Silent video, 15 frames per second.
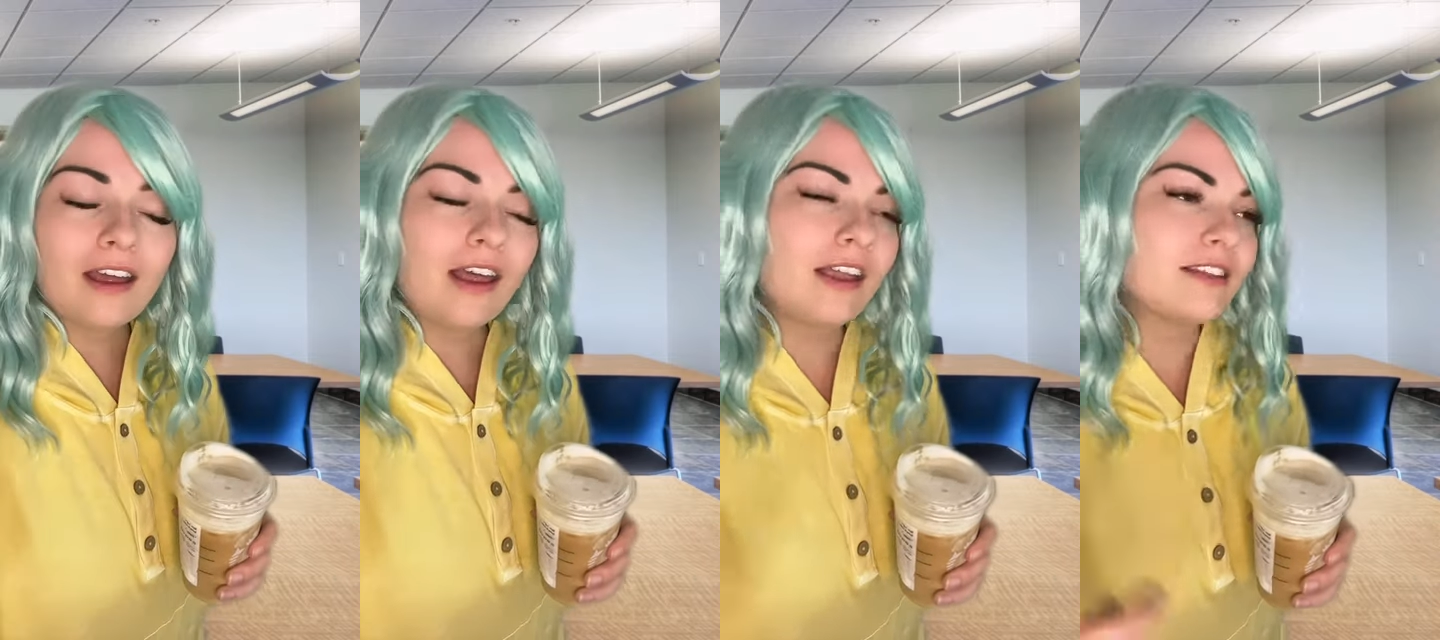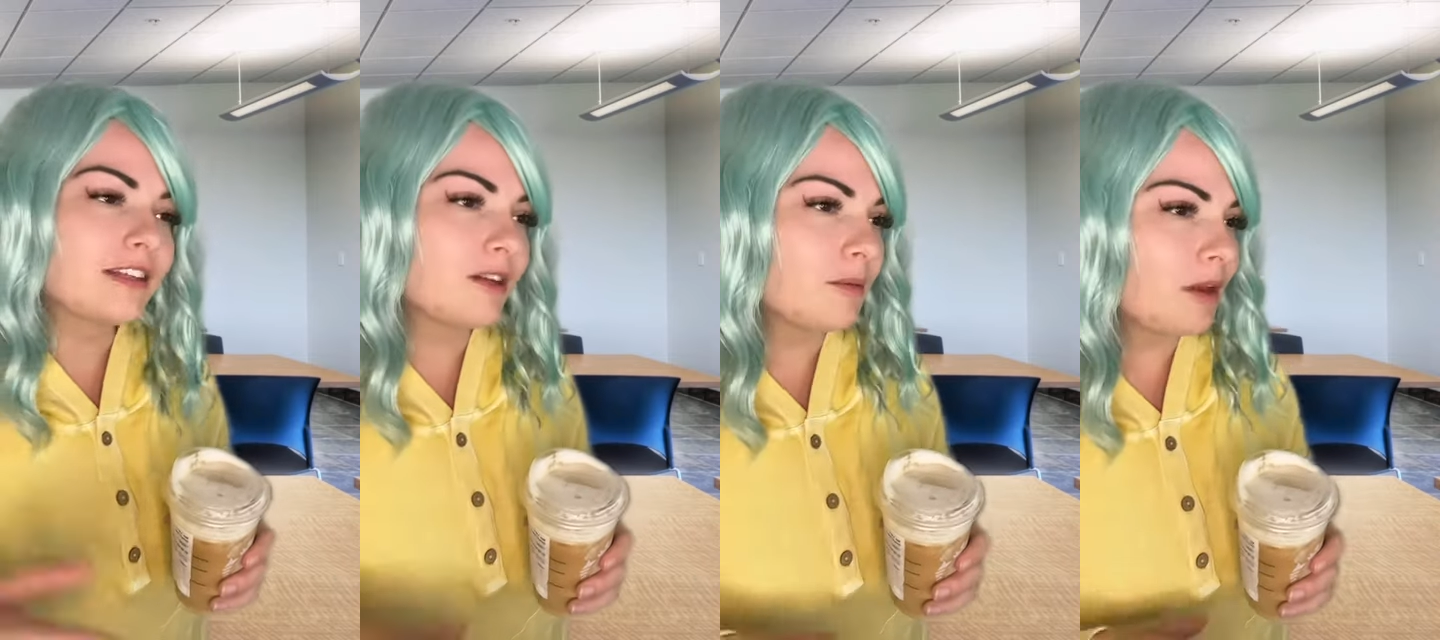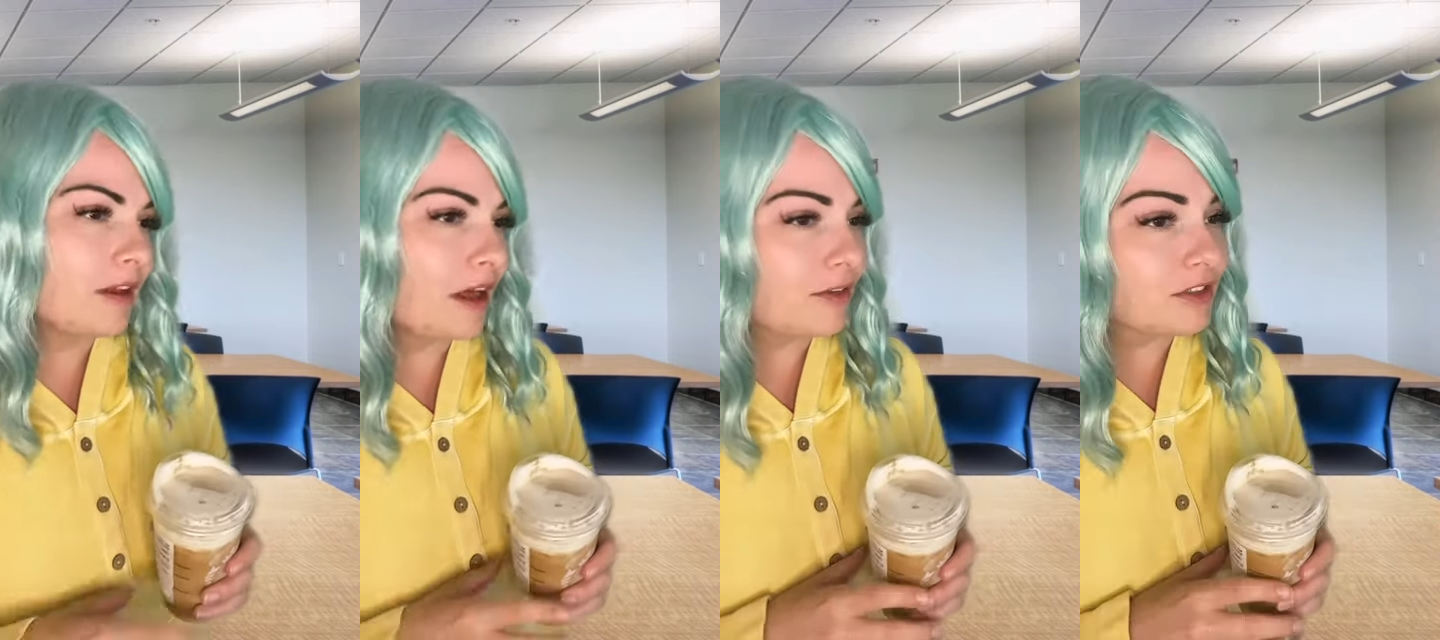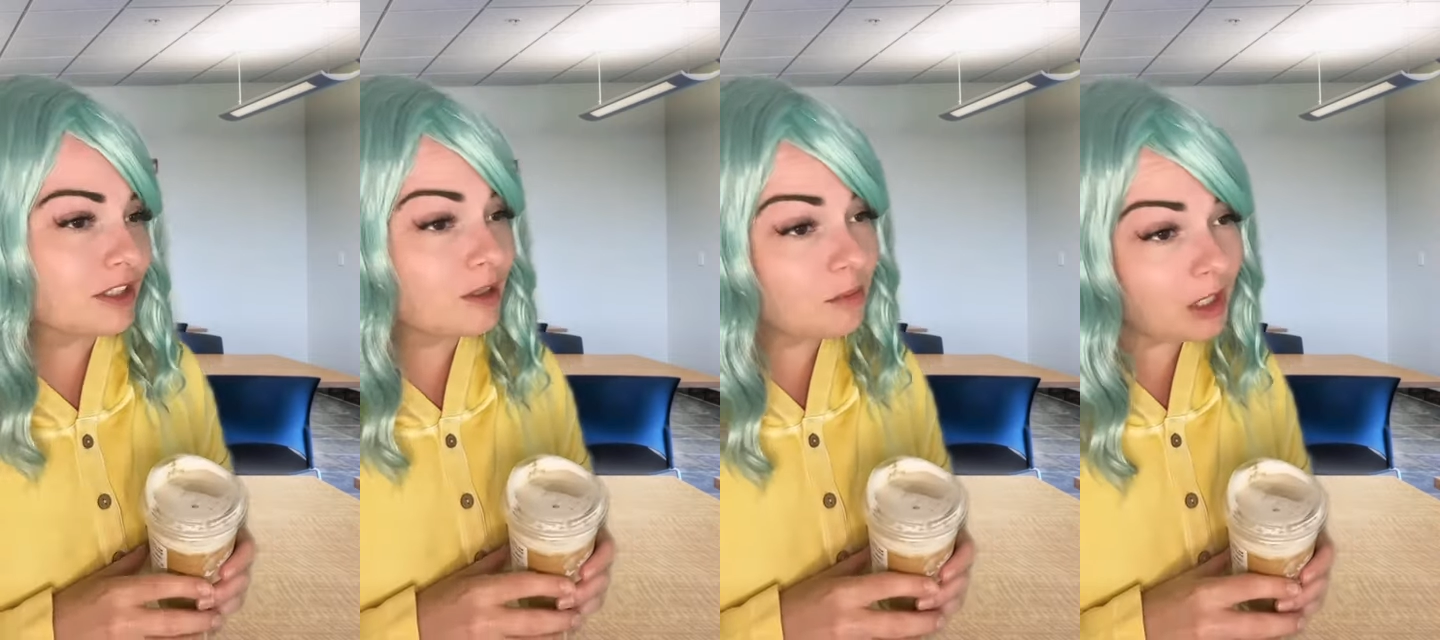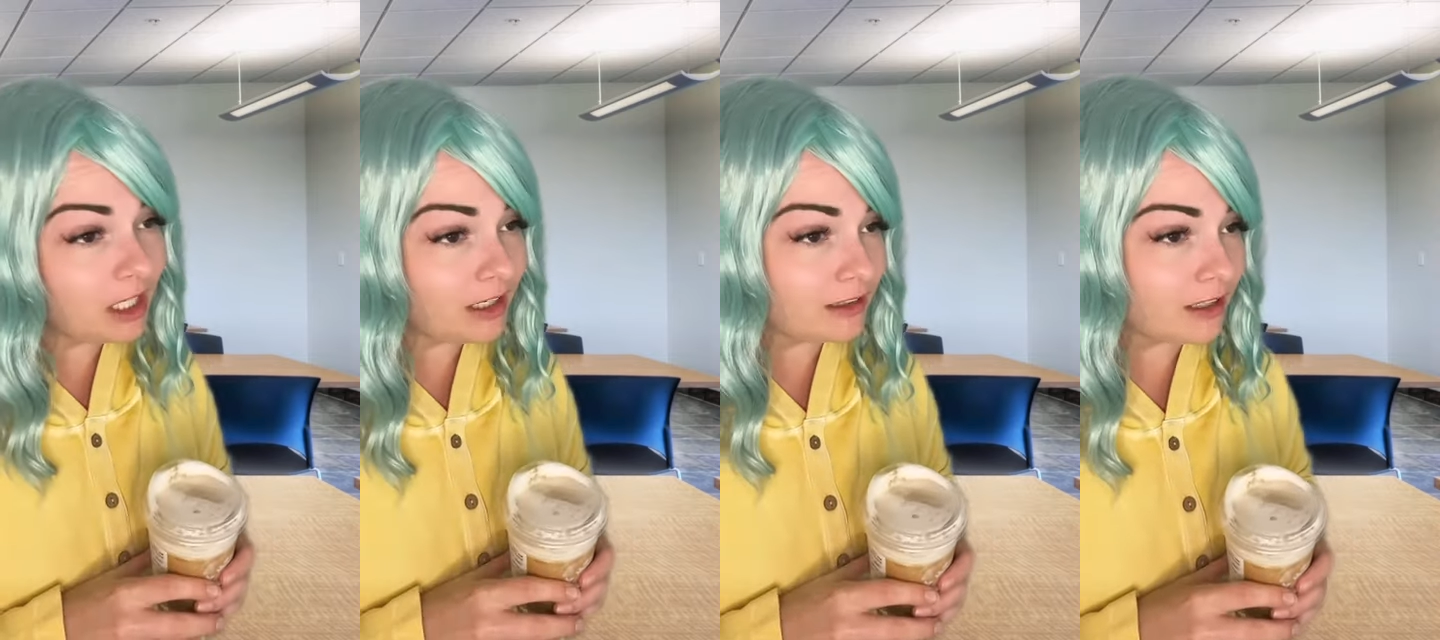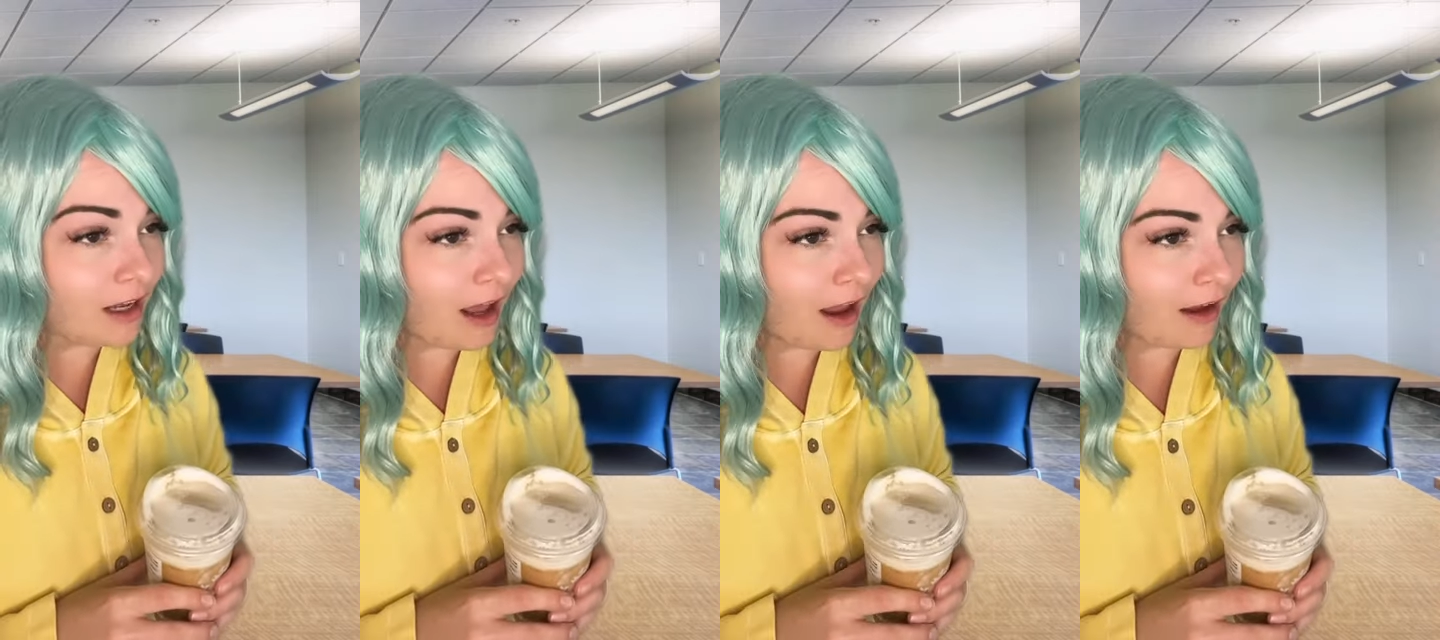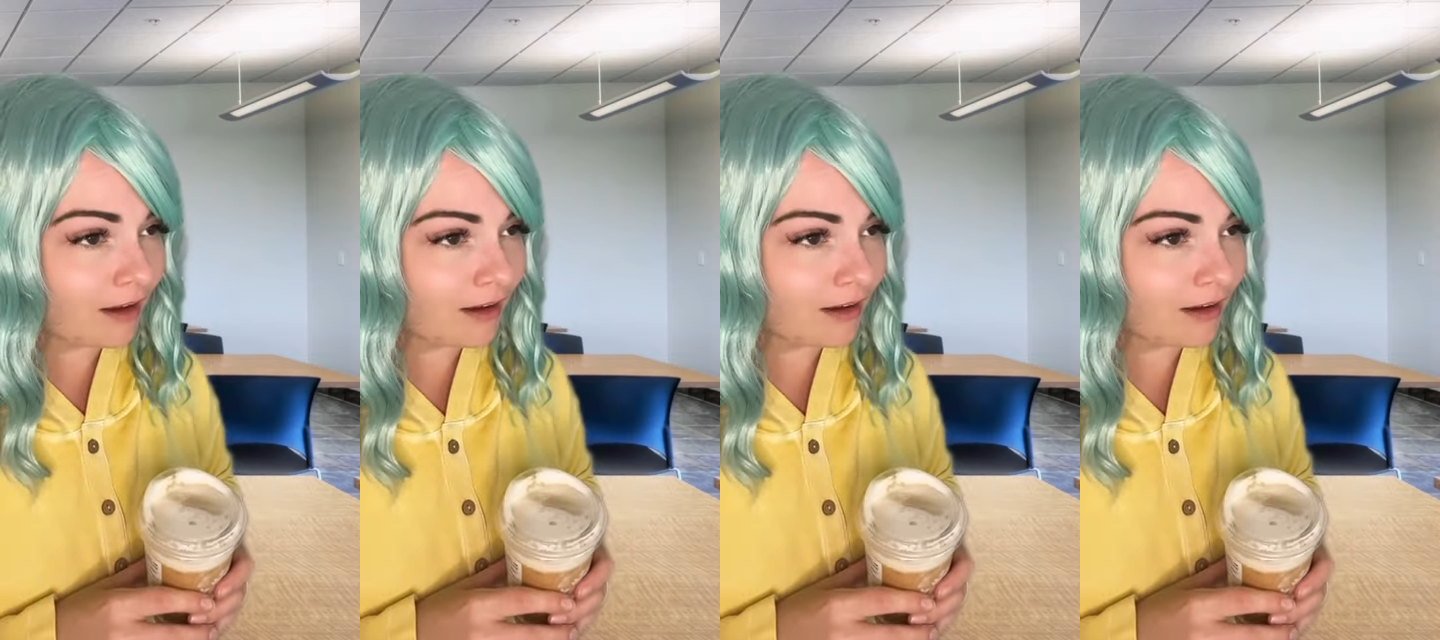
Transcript: it's going to be announced in the meeting today.